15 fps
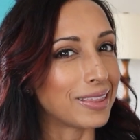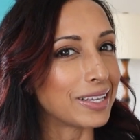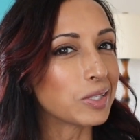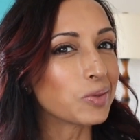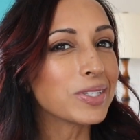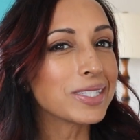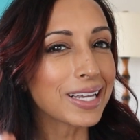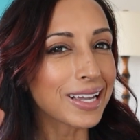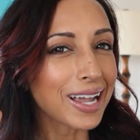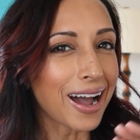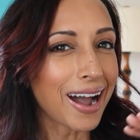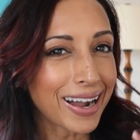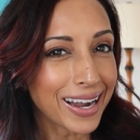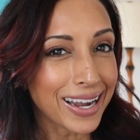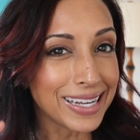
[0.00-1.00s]
This one's a
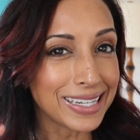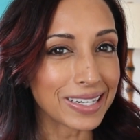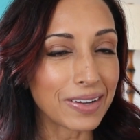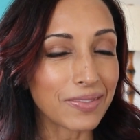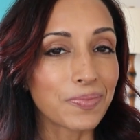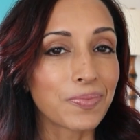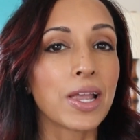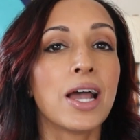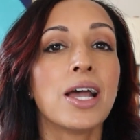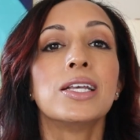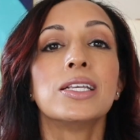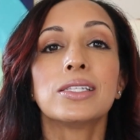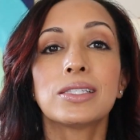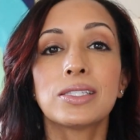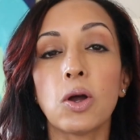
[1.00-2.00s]
kind of.
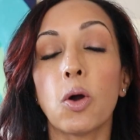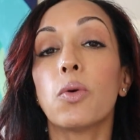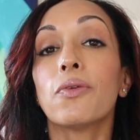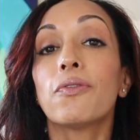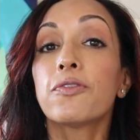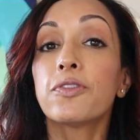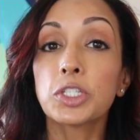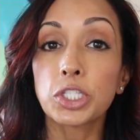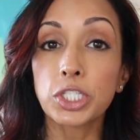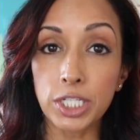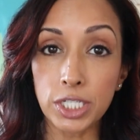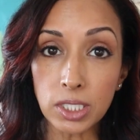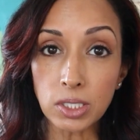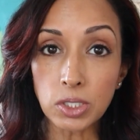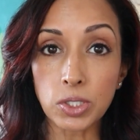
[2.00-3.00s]
So for
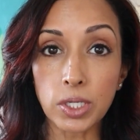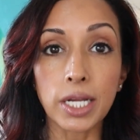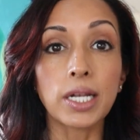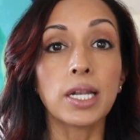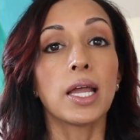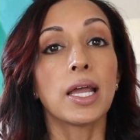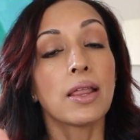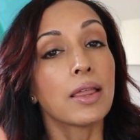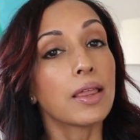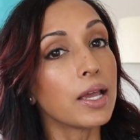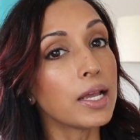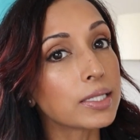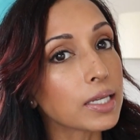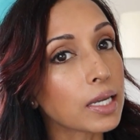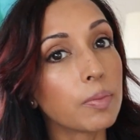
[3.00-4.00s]
children,
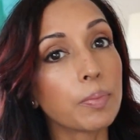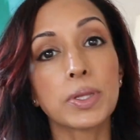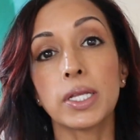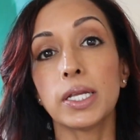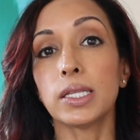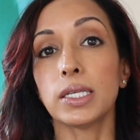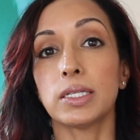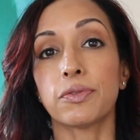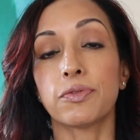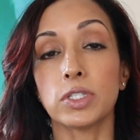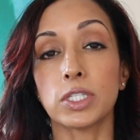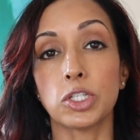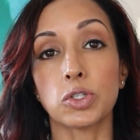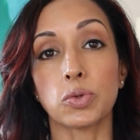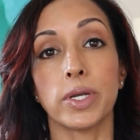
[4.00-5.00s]
it's a completely
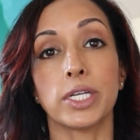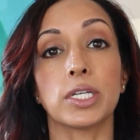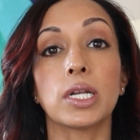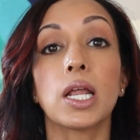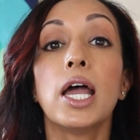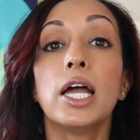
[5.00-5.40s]
different situation.